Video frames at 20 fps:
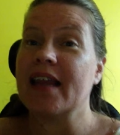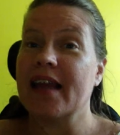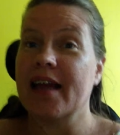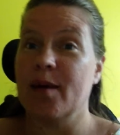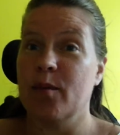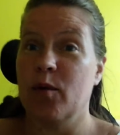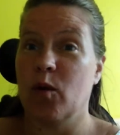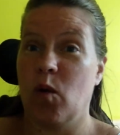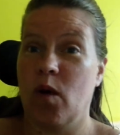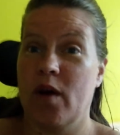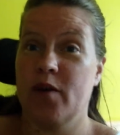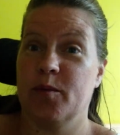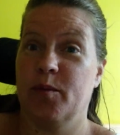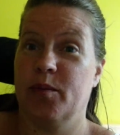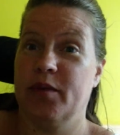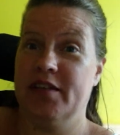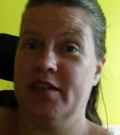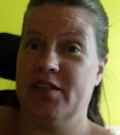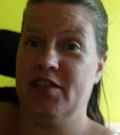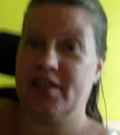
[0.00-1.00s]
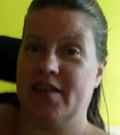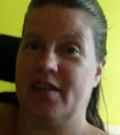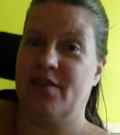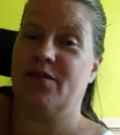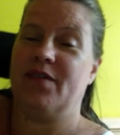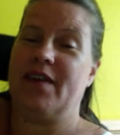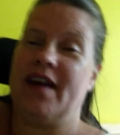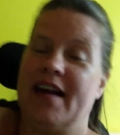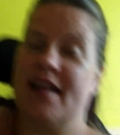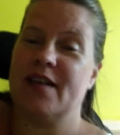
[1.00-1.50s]
like I'm a quadriplegic, in
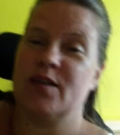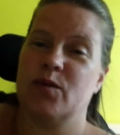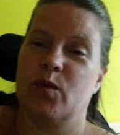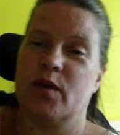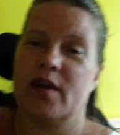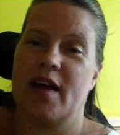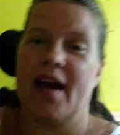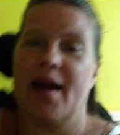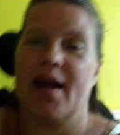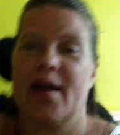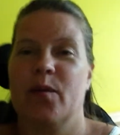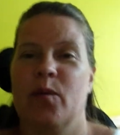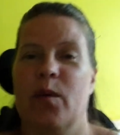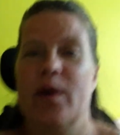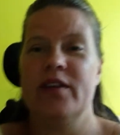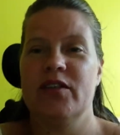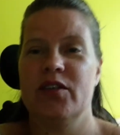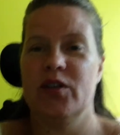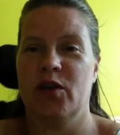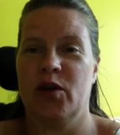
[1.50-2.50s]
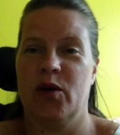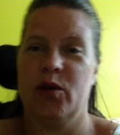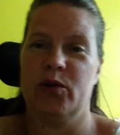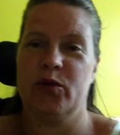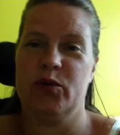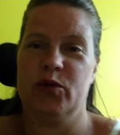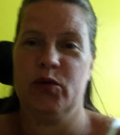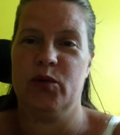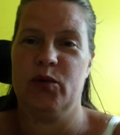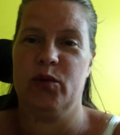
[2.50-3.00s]
fact, because when I went to go
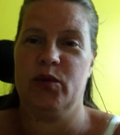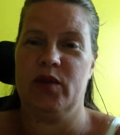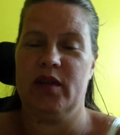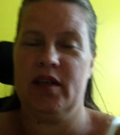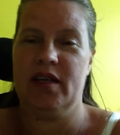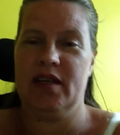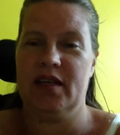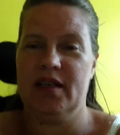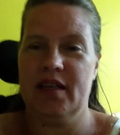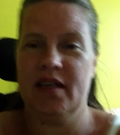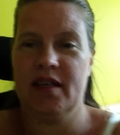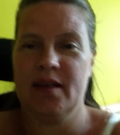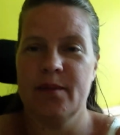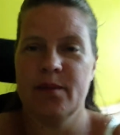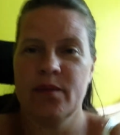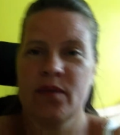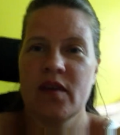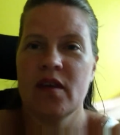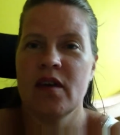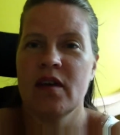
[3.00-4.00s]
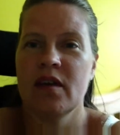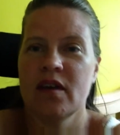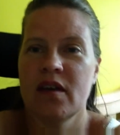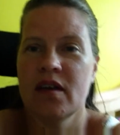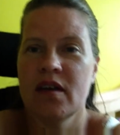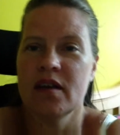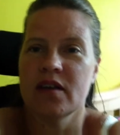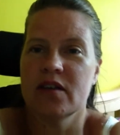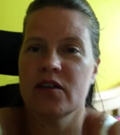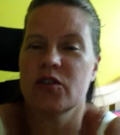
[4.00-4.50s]
do the
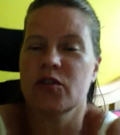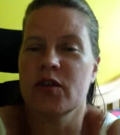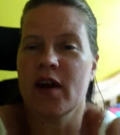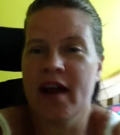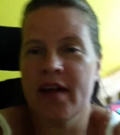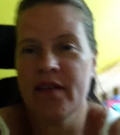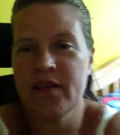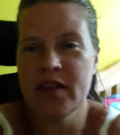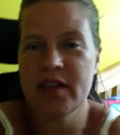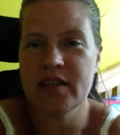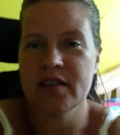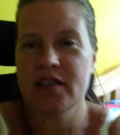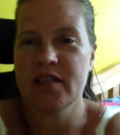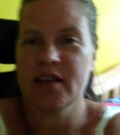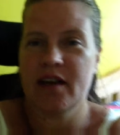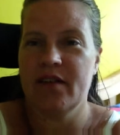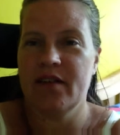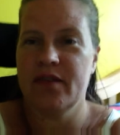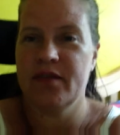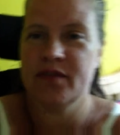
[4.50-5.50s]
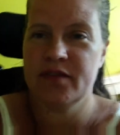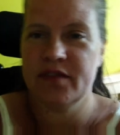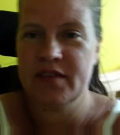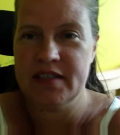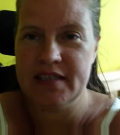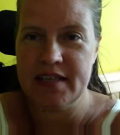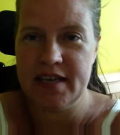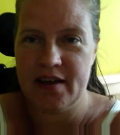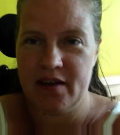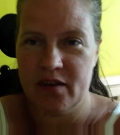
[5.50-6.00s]
driving stuff
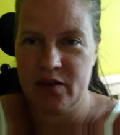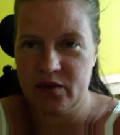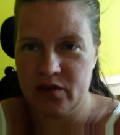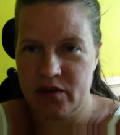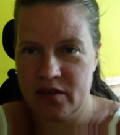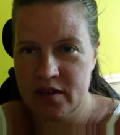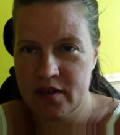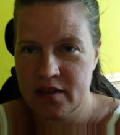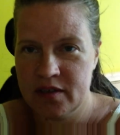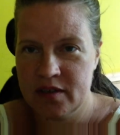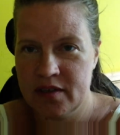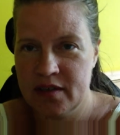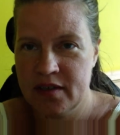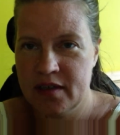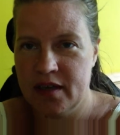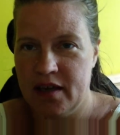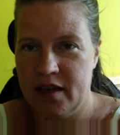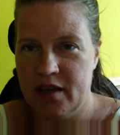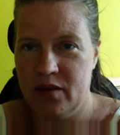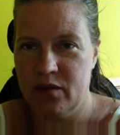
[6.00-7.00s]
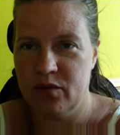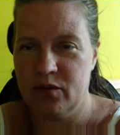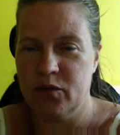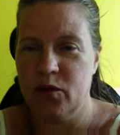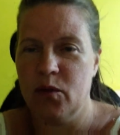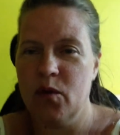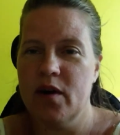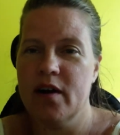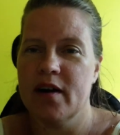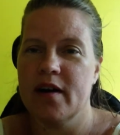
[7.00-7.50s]
down in
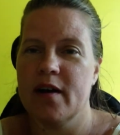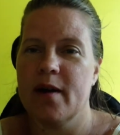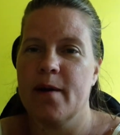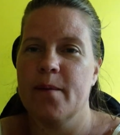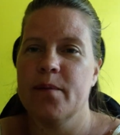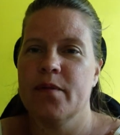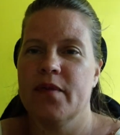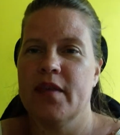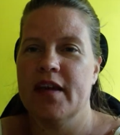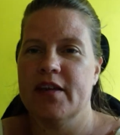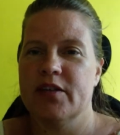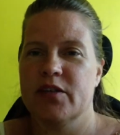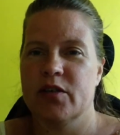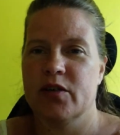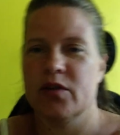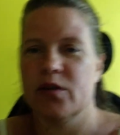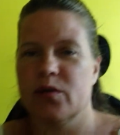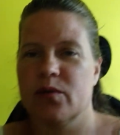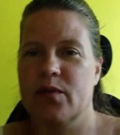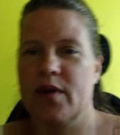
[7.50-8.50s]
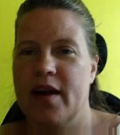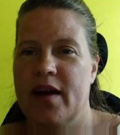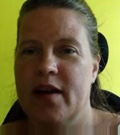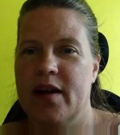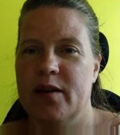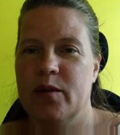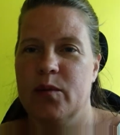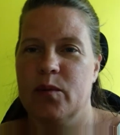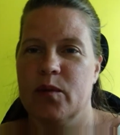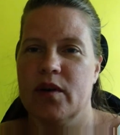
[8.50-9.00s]
Florida, they turned
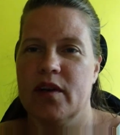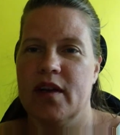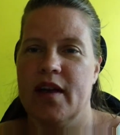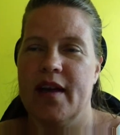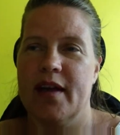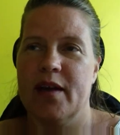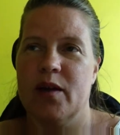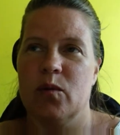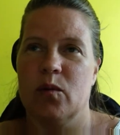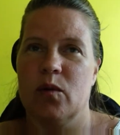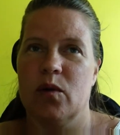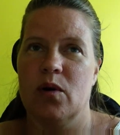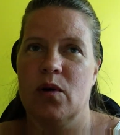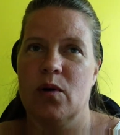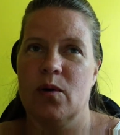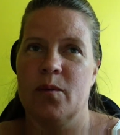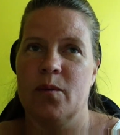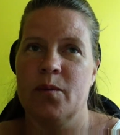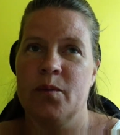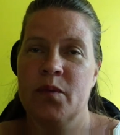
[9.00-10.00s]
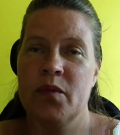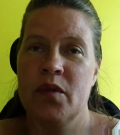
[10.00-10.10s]
around and were like, well,